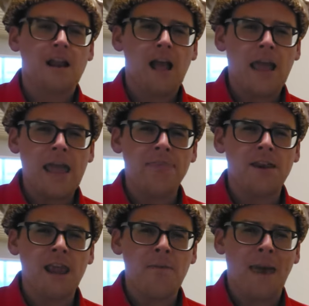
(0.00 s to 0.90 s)
I hate the
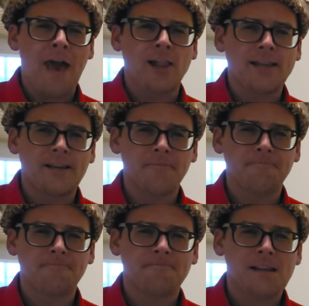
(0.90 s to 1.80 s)
name Alec.
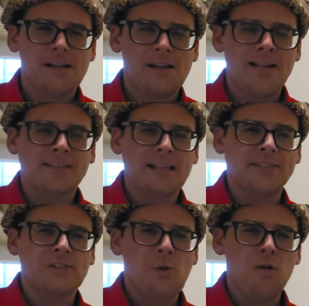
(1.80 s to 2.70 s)
It's like
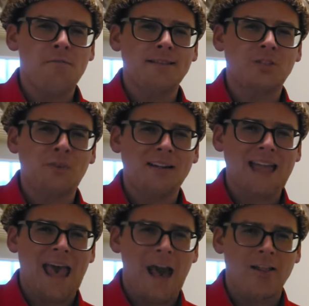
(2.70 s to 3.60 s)
someone
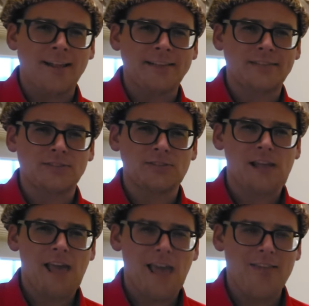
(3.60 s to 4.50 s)
misspelled Alex
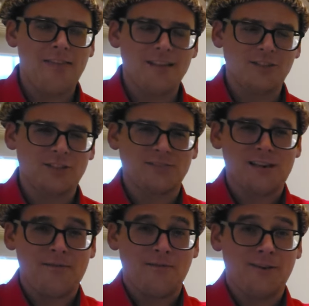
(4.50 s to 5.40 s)
and then just
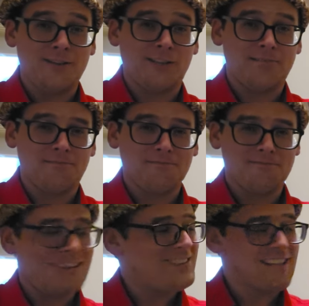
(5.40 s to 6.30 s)
said fudge it
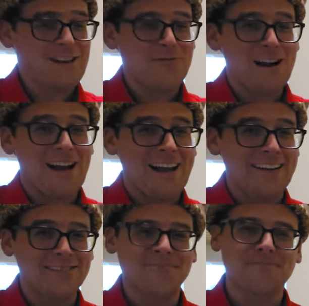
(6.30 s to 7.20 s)
let it
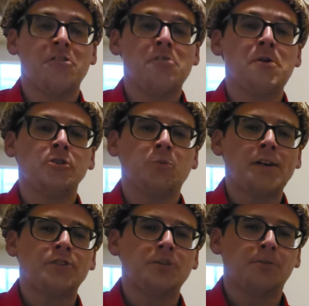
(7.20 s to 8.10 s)
ride. The most
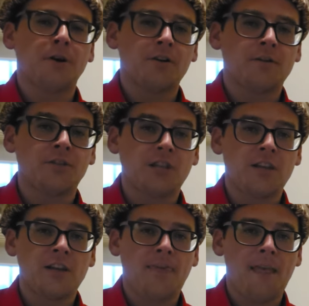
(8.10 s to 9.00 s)
western part of
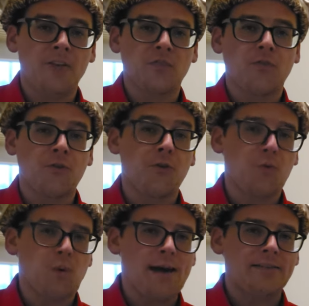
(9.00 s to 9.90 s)
Virginia is further
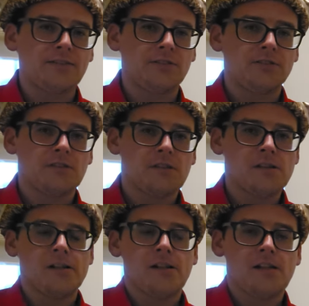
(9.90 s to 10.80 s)
west
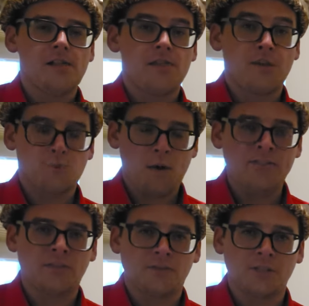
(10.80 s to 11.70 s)
than
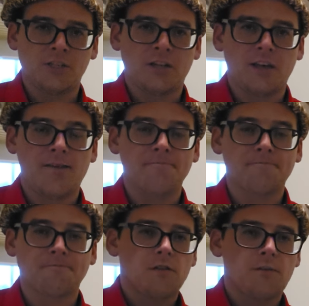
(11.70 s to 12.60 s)
West Virginia.
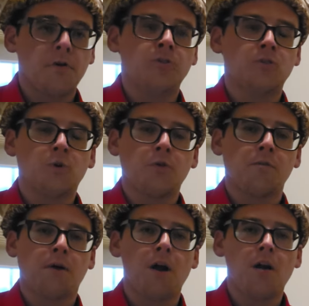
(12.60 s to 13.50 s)
The most
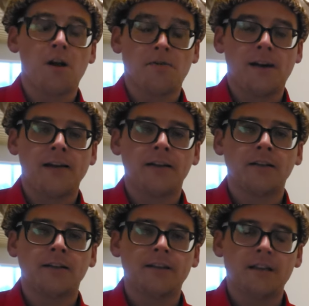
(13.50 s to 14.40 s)
northern part of
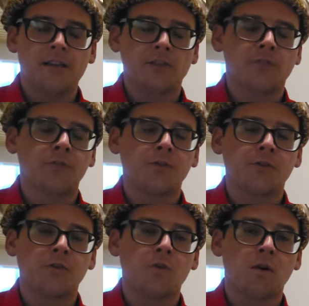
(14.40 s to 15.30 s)
Ireland is
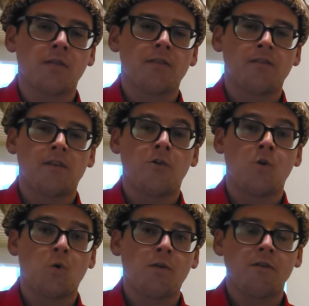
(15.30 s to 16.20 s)
further north than
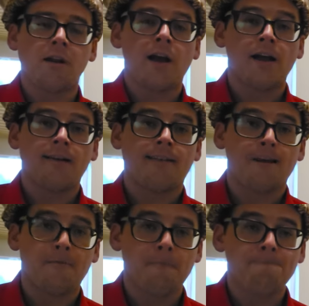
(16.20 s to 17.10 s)
Northern Ireland.